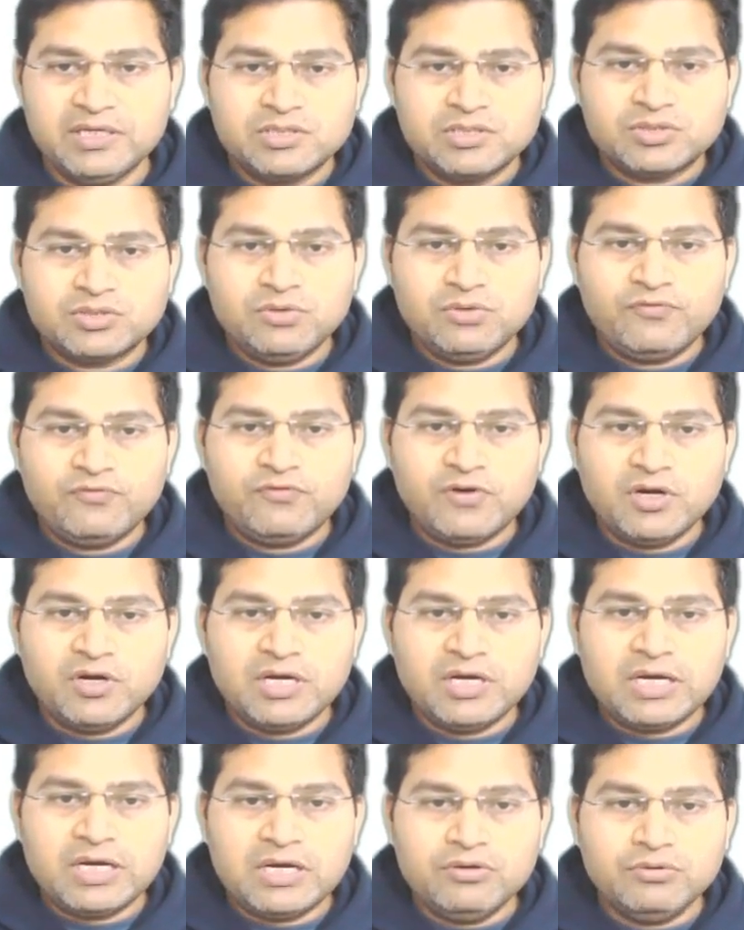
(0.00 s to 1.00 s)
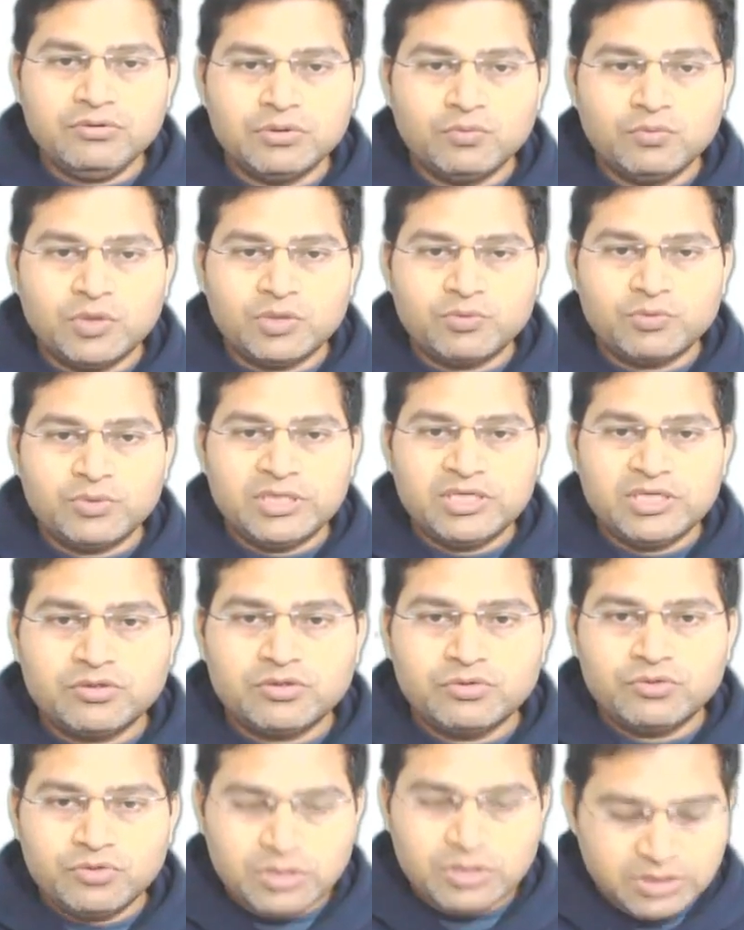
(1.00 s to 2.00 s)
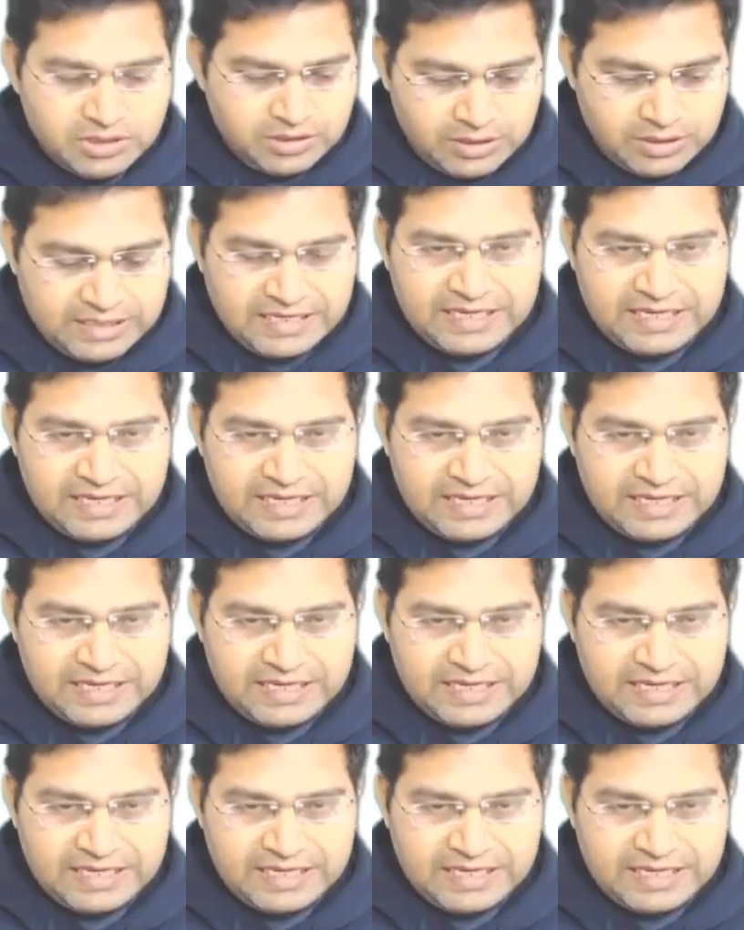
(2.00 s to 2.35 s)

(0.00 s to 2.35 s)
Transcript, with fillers: so for now what we to do is